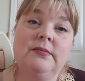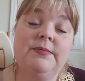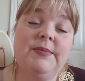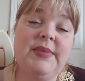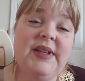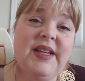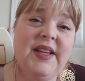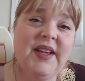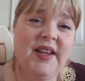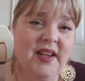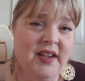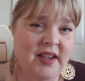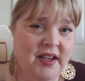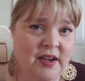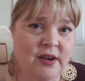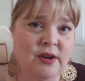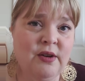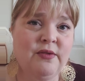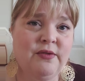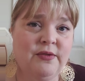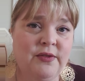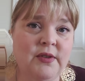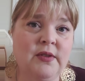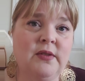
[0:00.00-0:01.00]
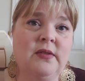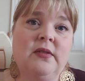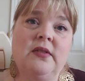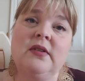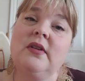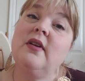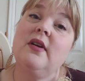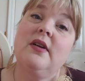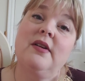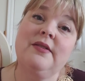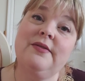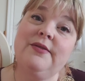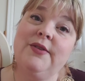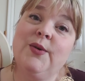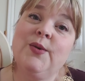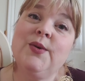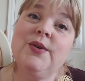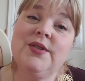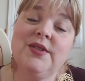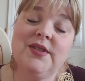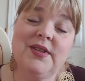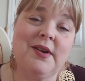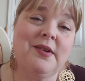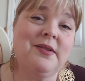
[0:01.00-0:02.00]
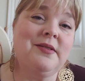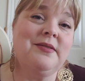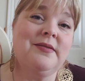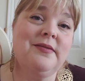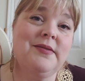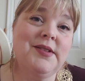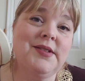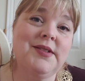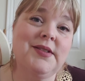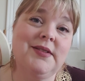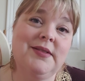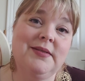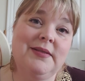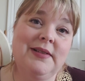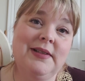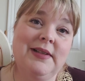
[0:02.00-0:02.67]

be careful of yourselves.